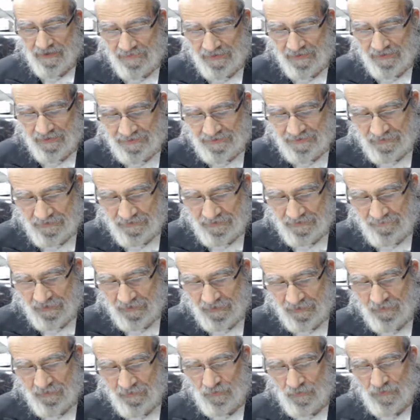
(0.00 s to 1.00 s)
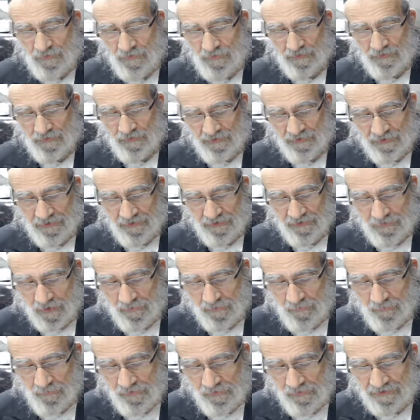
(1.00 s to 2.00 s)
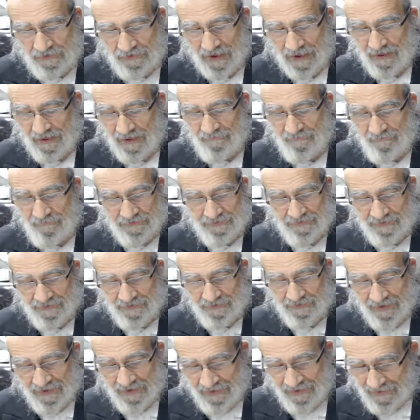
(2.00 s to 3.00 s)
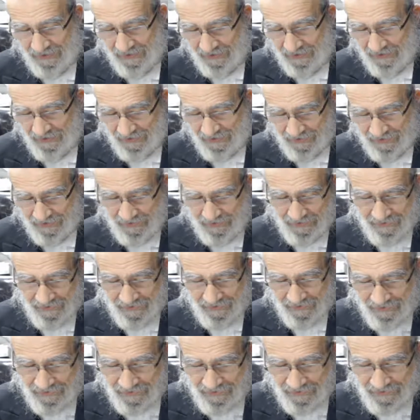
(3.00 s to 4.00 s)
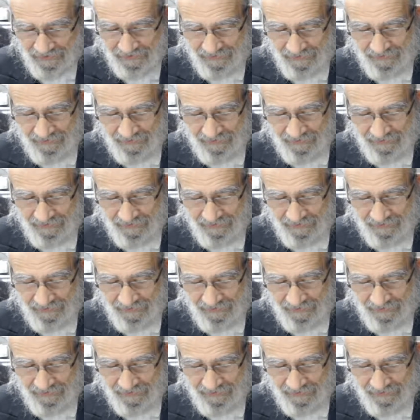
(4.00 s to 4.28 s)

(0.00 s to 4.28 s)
things we, we use it, the term all the time, but uh,